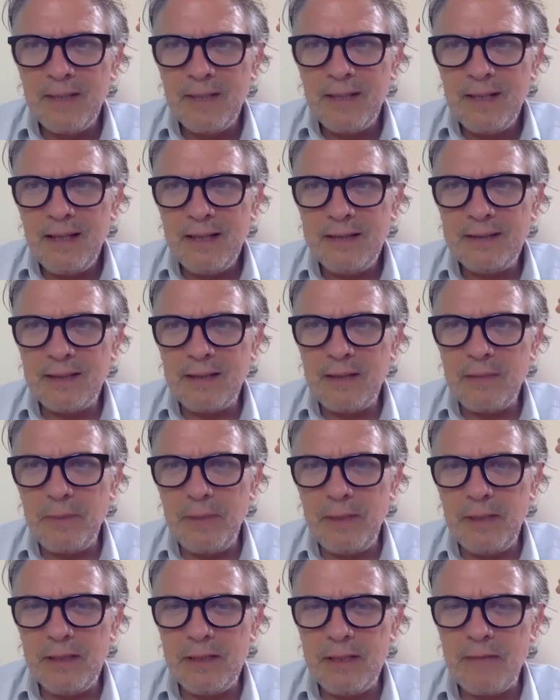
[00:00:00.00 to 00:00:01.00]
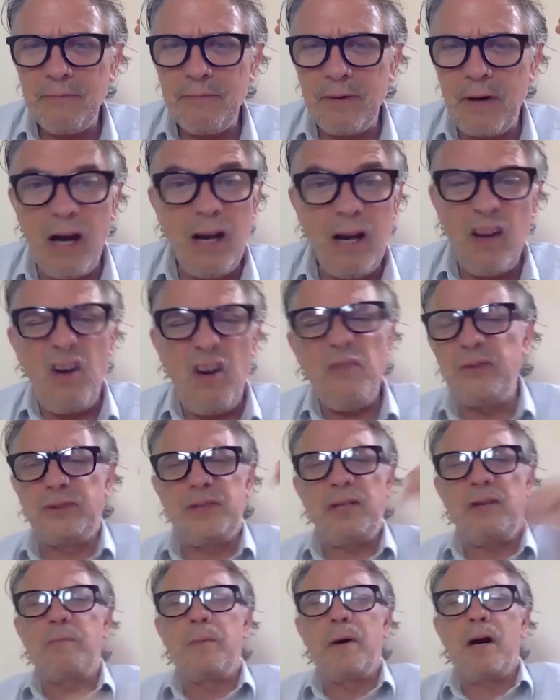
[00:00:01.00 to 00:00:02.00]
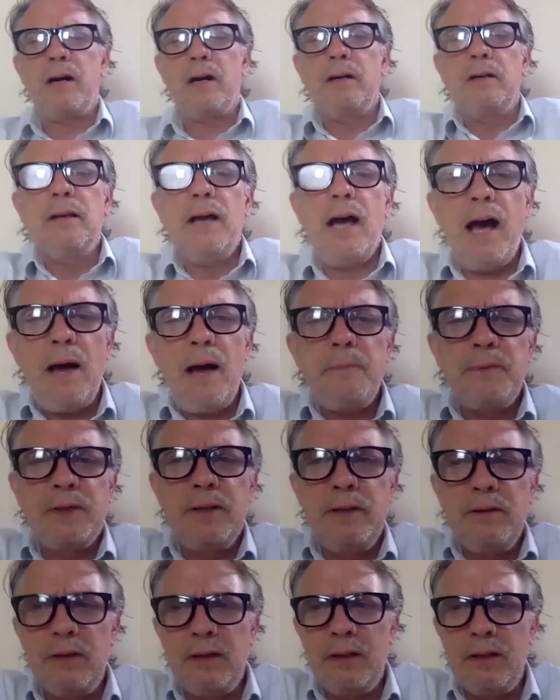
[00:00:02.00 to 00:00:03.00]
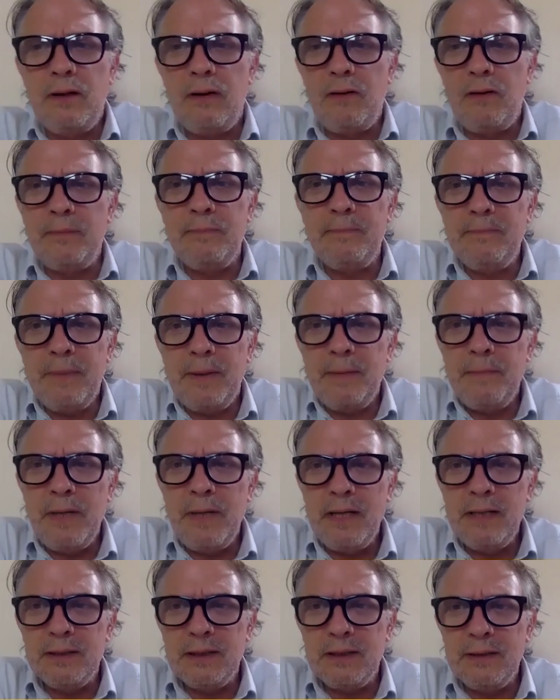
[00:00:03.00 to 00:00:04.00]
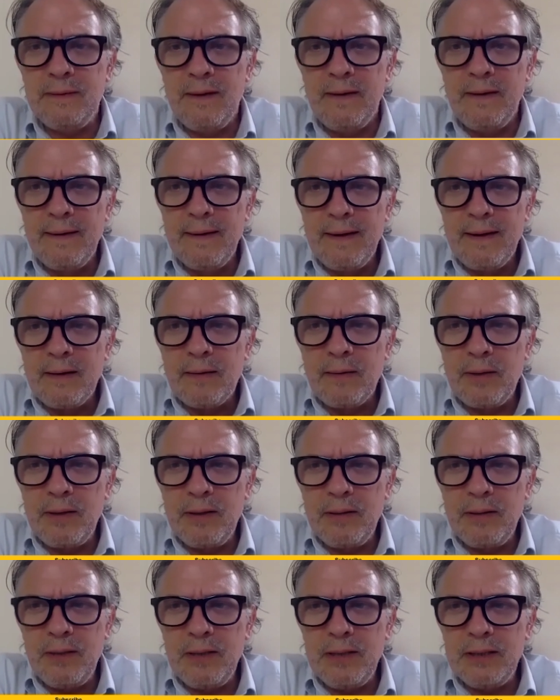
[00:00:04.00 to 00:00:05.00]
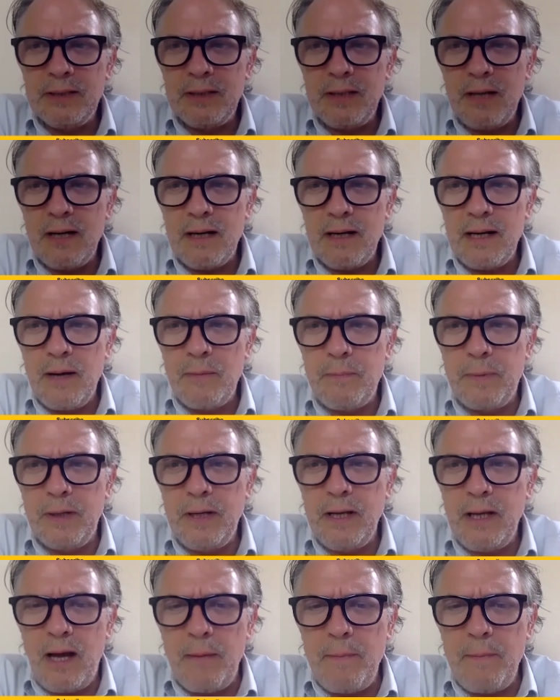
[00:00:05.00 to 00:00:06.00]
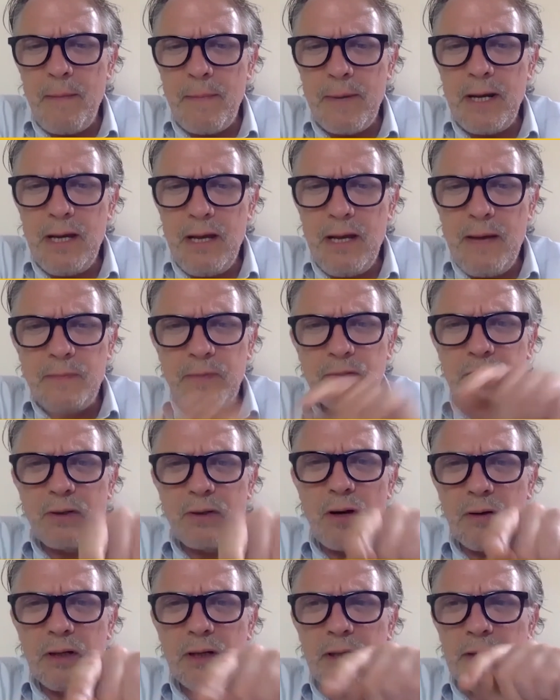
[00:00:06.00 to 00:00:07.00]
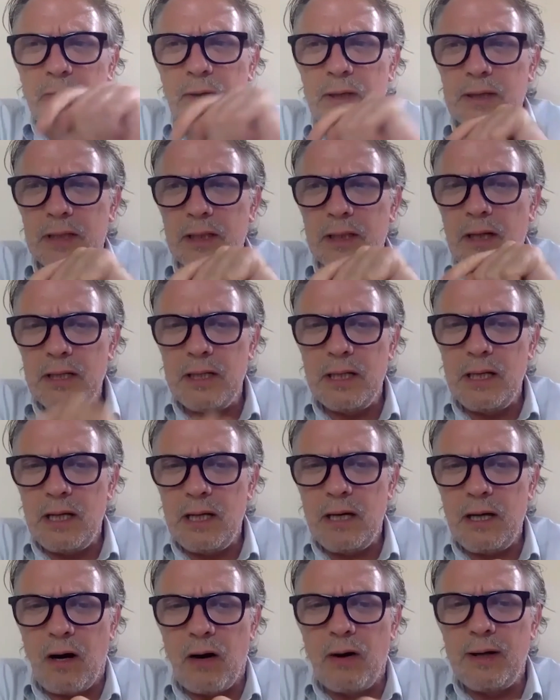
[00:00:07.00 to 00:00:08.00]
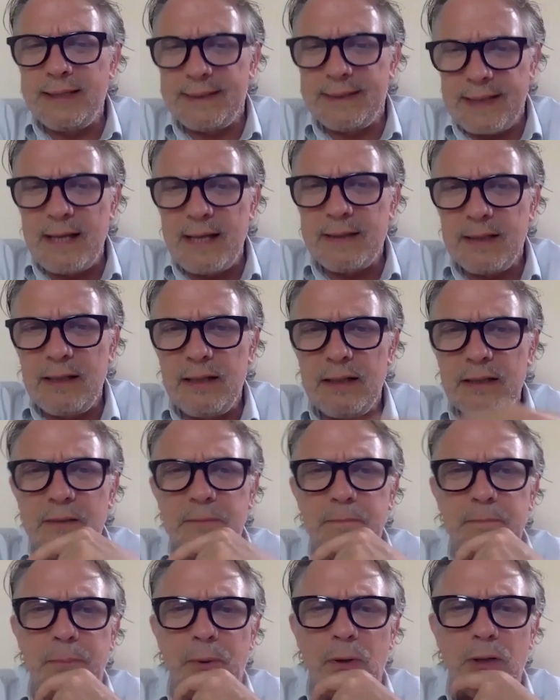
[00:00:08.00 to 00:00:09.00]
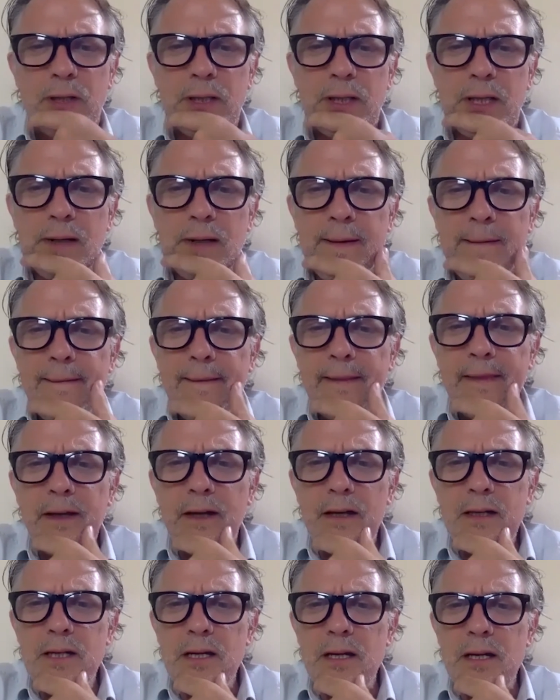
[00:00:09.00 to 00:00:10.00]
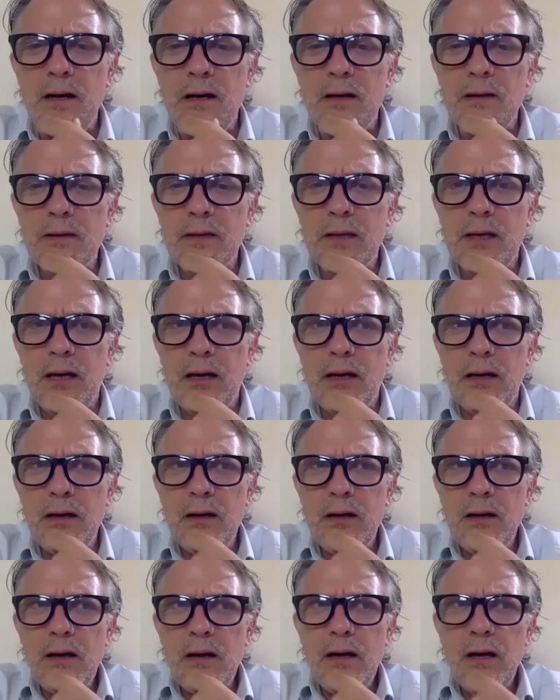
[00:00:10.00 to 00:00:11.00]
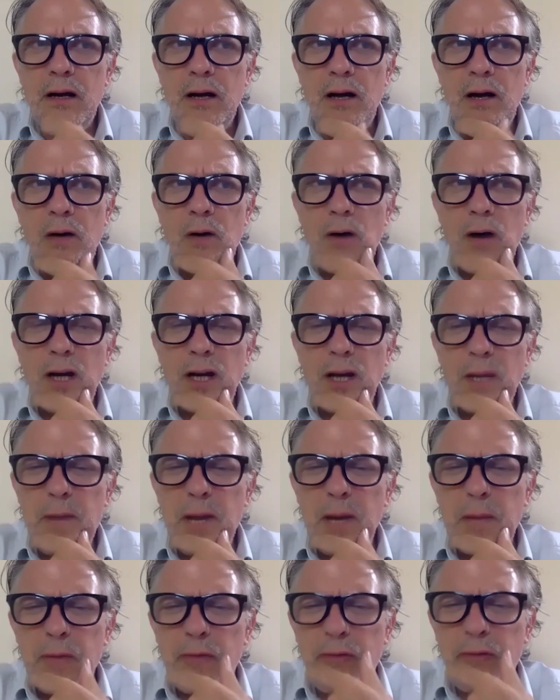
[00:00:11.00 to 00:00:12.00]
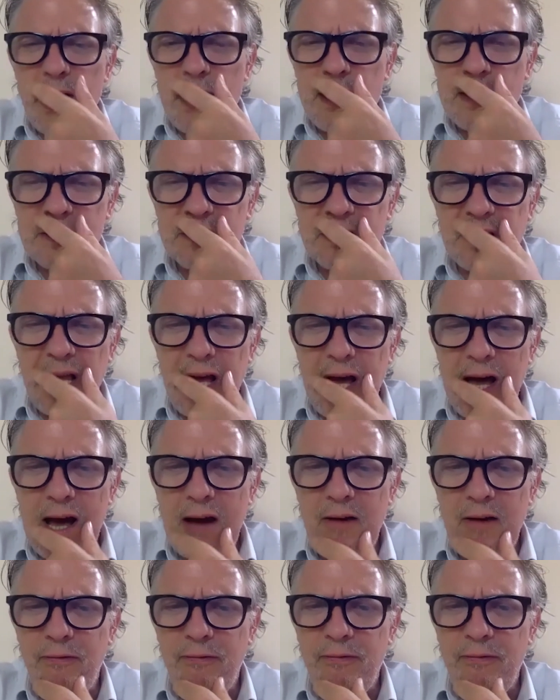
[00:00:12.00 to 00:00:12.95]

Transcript: It's a completely different, I love Steve Martin. Absolutely love him. Amazing when he started out. But I remember him struggling with the idea, or he says in his book, I think, the idea that, oh, I can make my friends laugh,